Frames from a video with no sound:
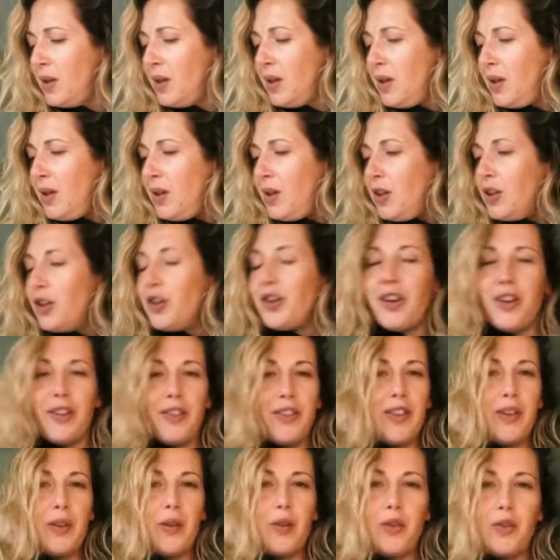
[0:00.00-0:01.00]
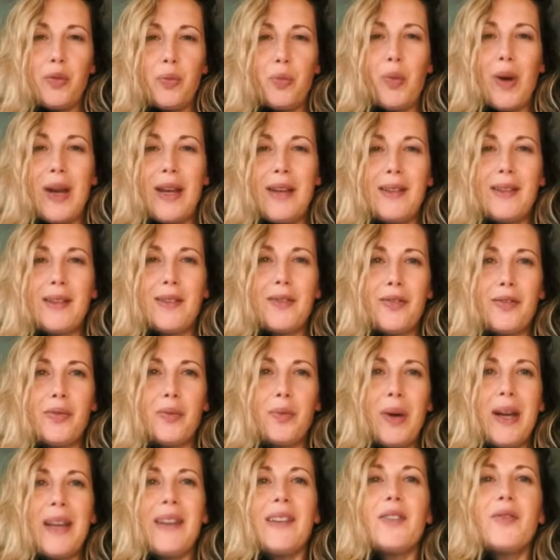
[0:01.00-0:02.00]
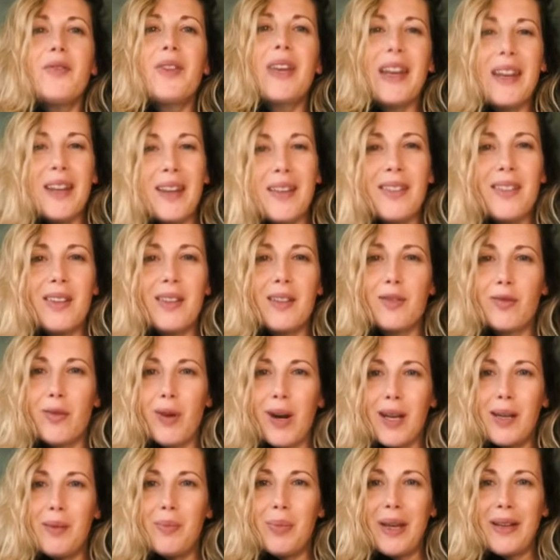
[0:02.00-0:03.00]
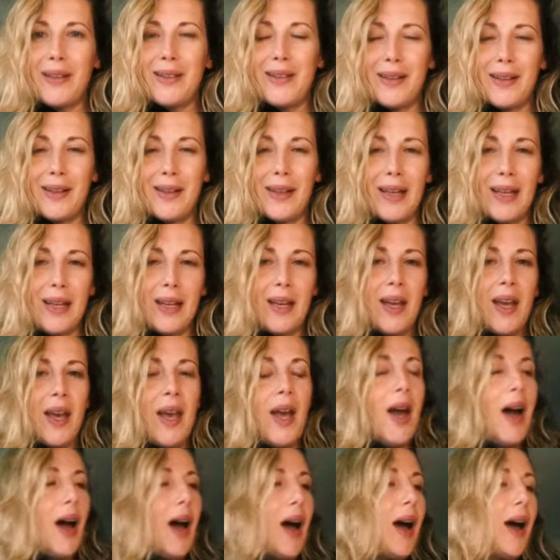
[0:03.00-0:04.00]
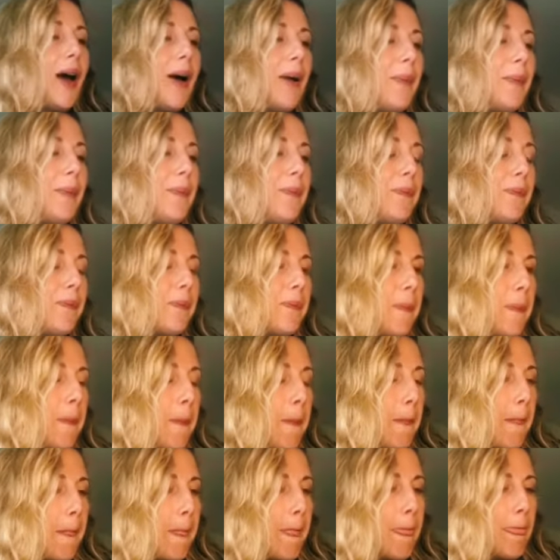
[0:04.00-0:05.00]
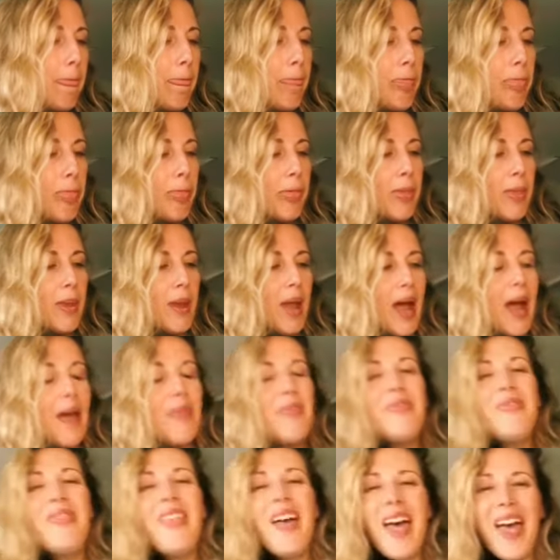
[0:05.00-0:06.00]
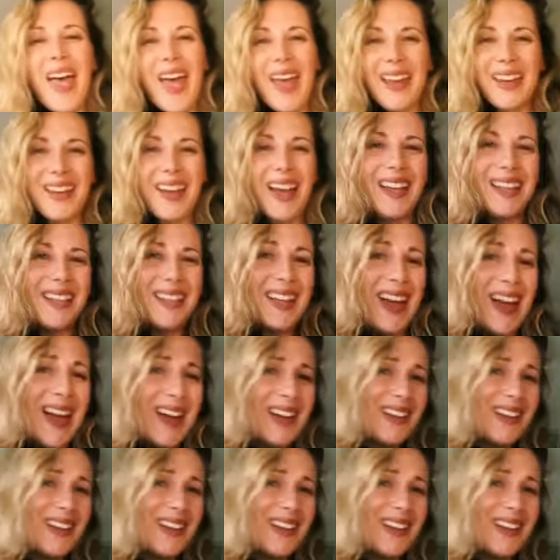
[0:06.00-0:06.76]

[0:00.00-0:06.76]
Ways of getting things right, basically. And then I guess